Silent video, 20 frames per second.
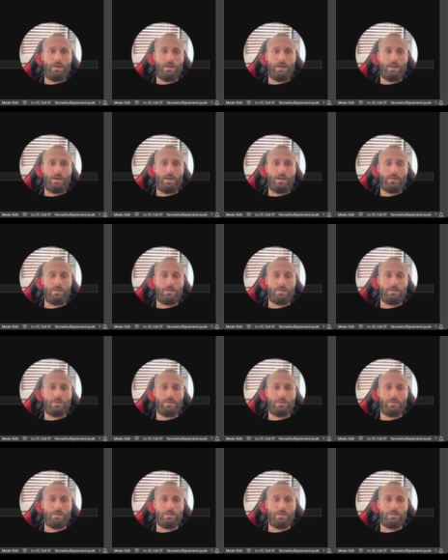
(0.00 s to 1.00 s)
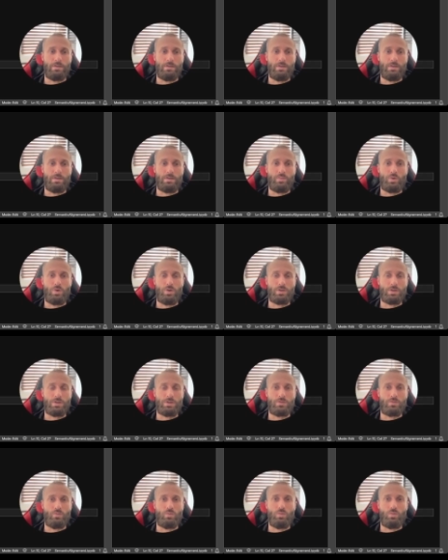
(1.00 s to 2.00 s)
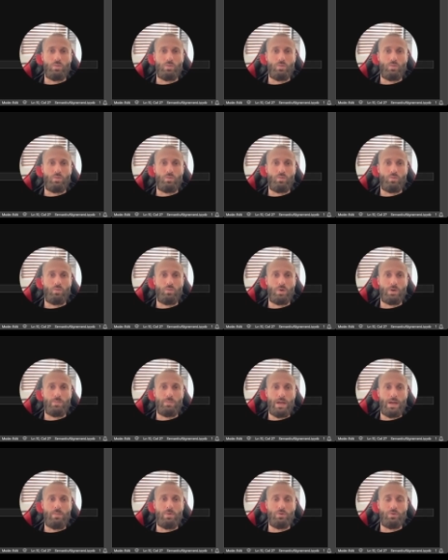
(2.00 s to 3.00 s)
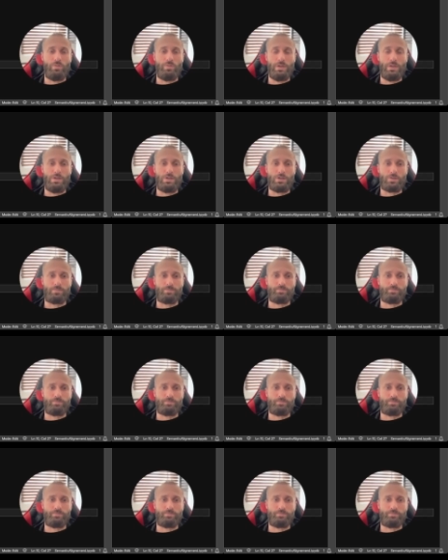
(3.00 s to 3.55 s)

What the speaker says: and the process won't be able to finish.